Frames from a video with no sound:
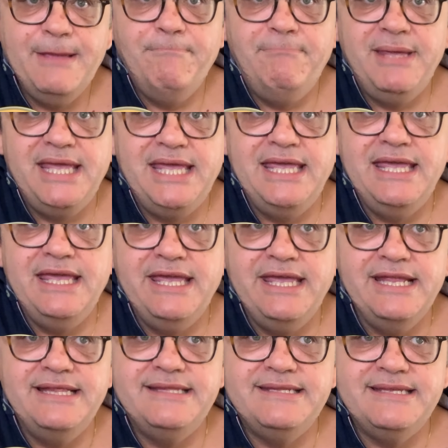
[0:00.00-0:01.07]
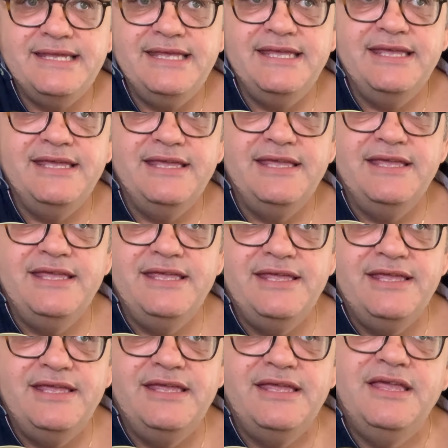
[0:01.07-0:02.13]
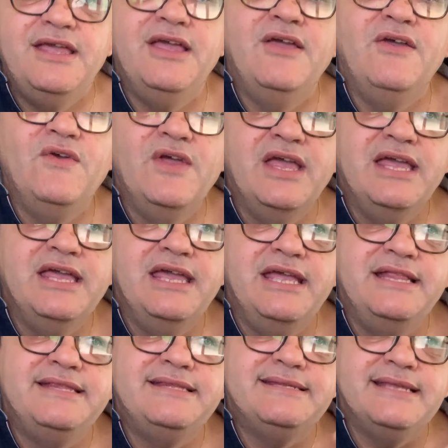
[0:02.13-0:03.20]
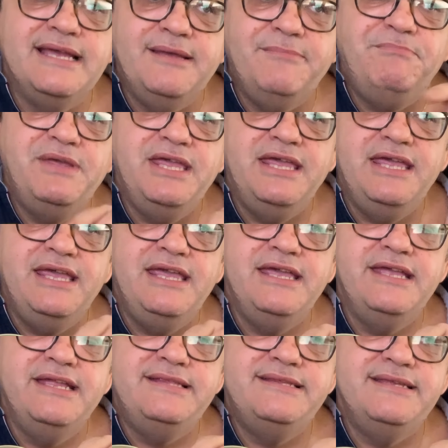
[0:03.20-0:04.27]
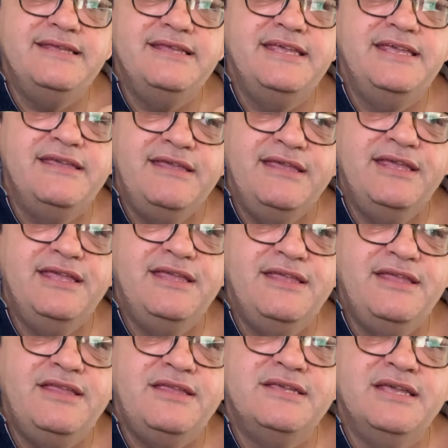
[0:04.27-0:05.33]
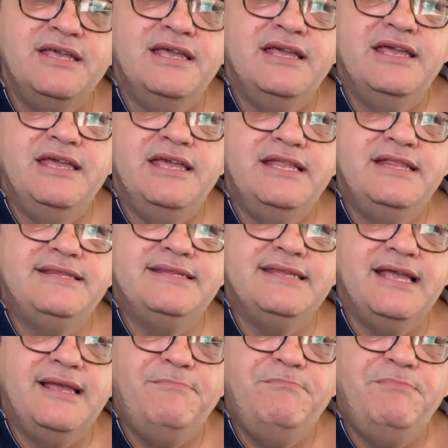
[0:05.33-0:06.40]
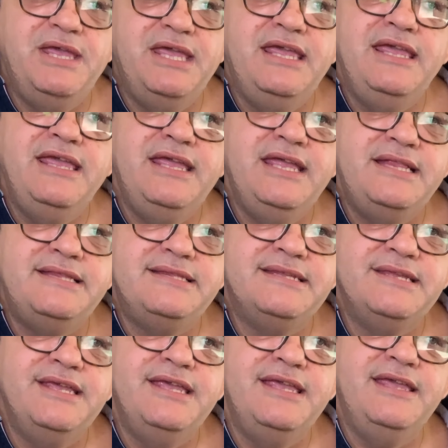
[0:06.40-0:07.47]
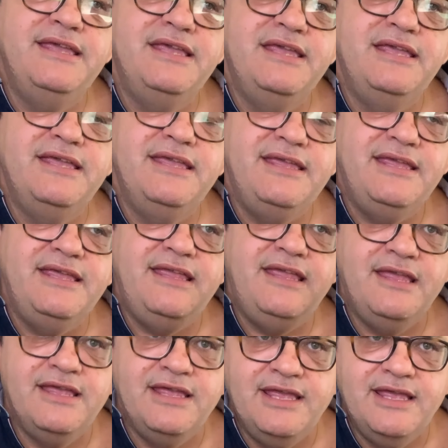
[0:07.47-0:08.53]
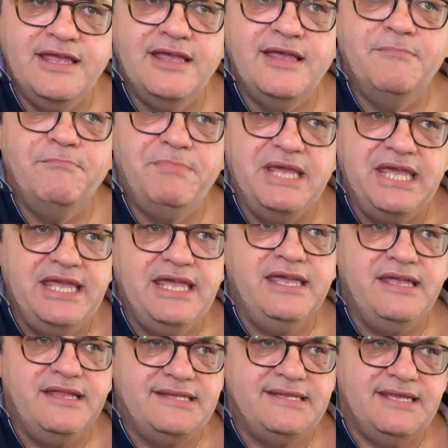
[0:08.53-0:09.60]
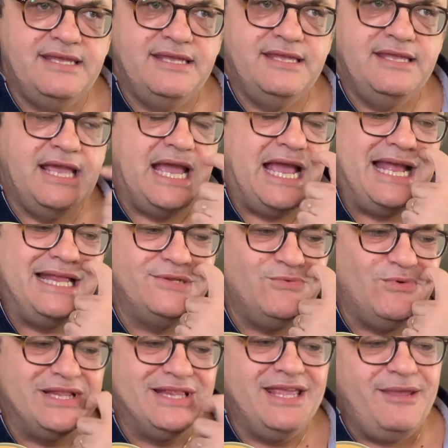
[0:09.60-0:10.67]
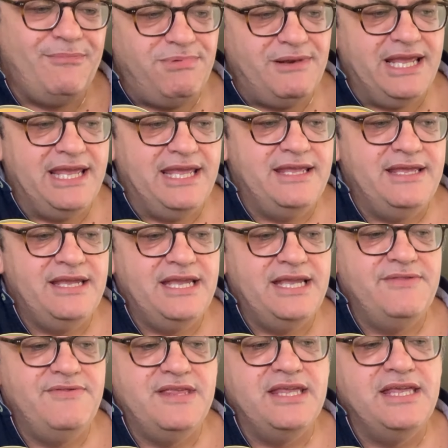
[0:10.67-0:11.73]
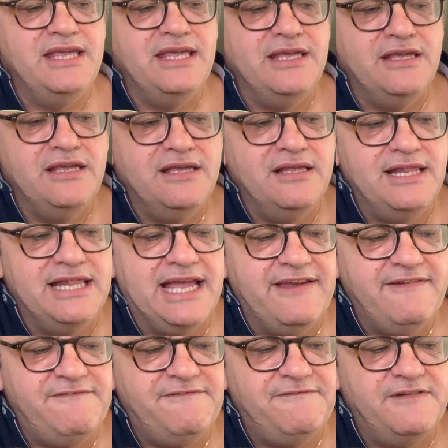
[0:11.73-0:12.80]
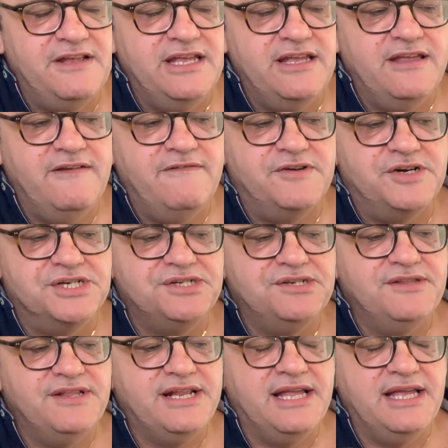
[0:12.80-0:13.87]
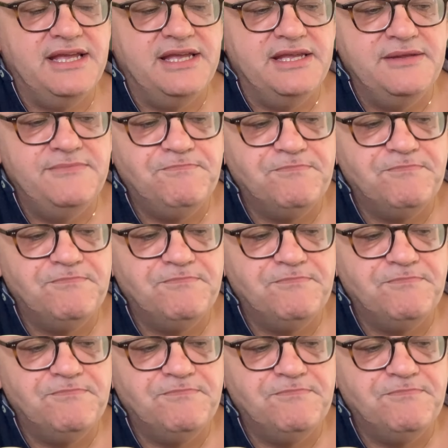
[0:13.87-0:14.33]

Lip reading: pity. It's a pity, it's a pity, pity. And what they play in the live version that I